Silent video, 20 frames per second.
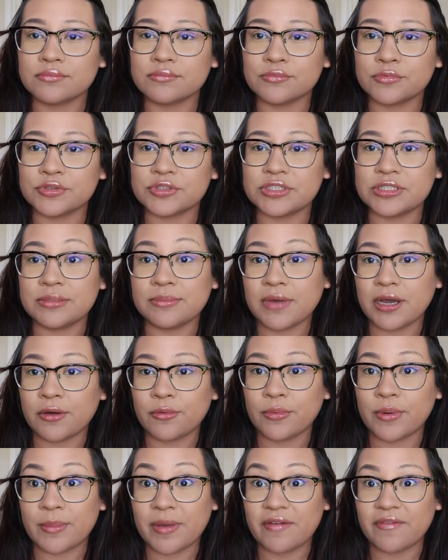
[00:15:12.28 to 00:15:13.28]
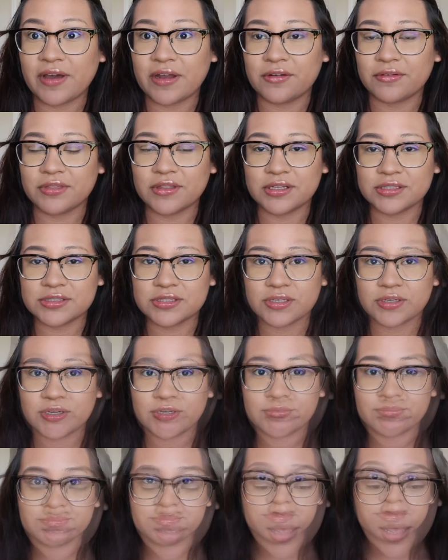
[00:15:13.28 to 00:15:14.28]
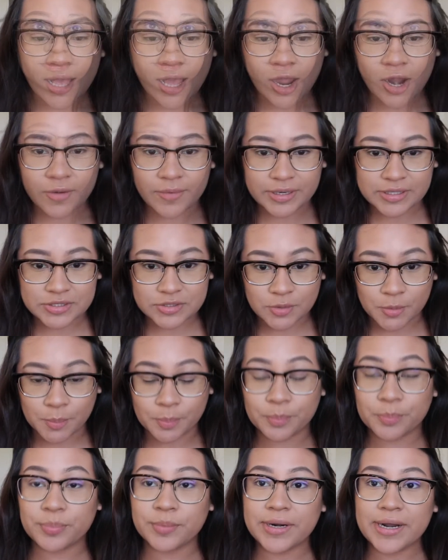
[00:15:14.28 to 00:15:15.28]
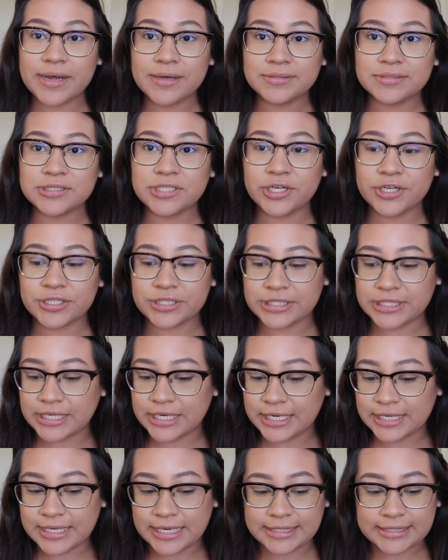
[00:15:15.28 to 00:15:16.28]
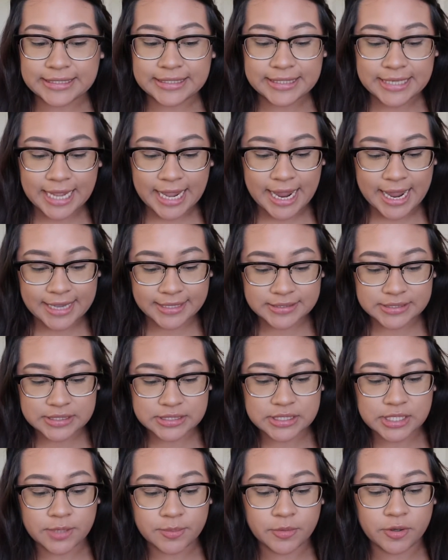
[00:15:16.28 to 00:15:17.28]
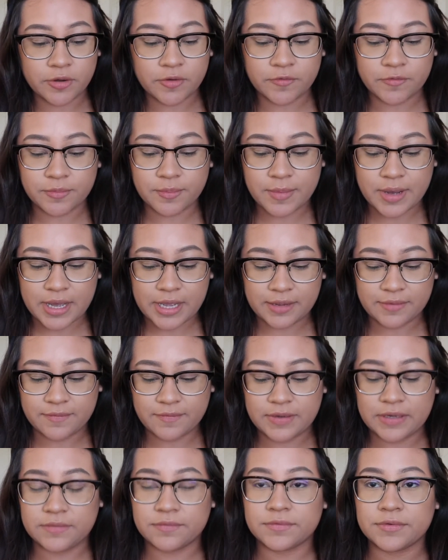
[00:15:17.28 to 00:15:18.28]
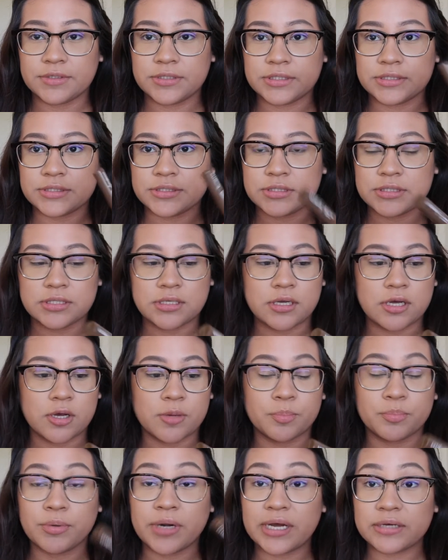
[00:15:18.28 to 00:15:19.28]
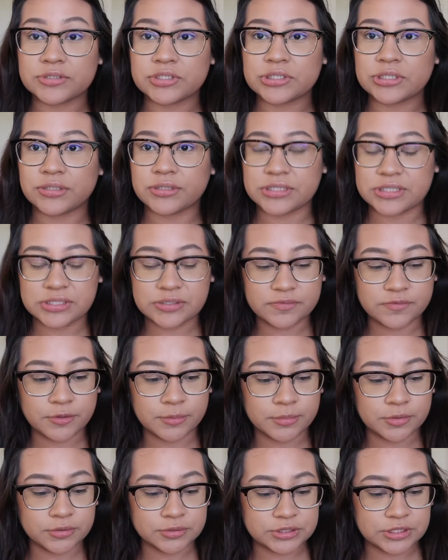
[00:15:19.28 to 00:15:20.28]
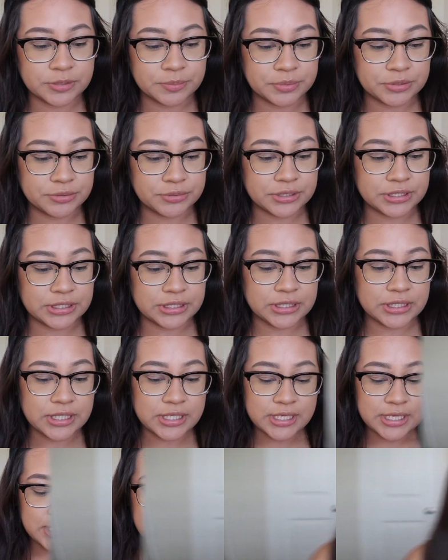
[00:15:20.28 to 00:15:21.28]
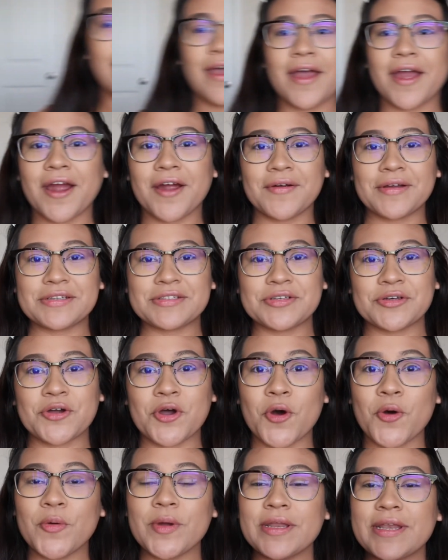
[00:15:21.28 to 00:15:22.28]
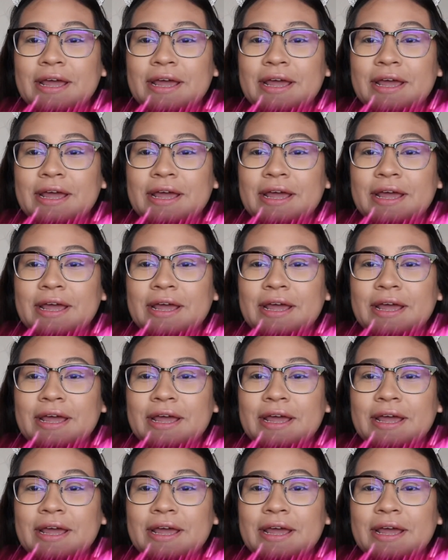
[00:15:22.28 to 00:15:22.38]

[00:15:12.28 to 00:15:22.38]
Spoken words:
we'll see what my final thoughts are. Alright, so brows are done. I did add some of my favorite brow gel. This is from Ulta Beauty. Alright, so going